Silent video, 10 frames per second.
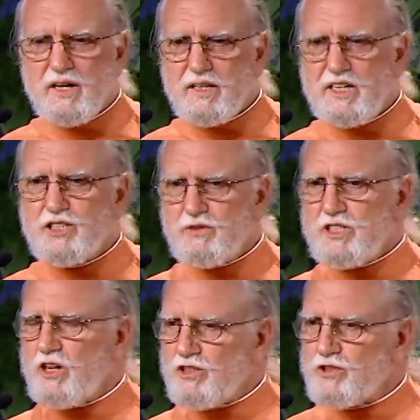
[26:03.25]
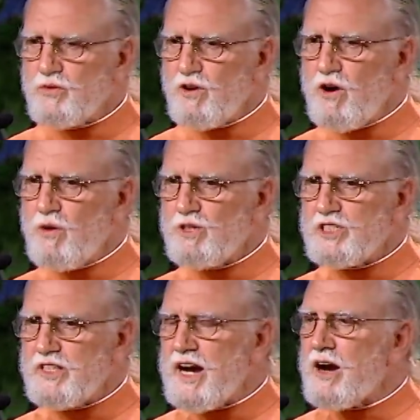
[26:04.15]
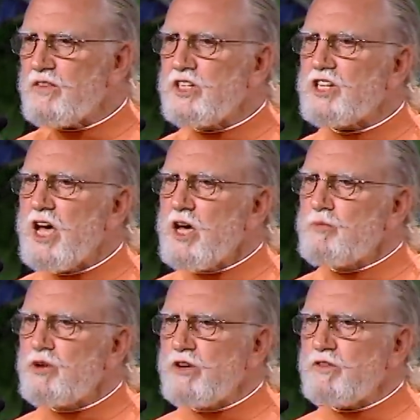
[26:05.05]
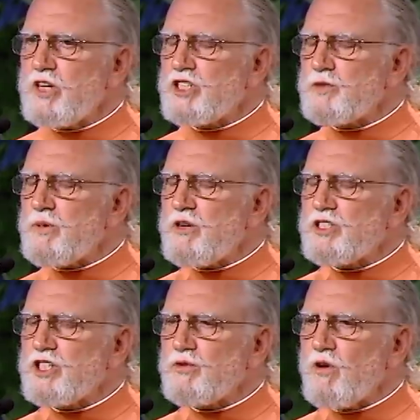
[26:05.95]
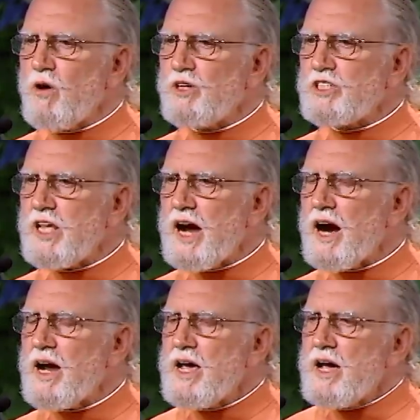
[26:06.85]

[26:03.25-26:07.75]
These results were always there, these beautiful experiences were always there.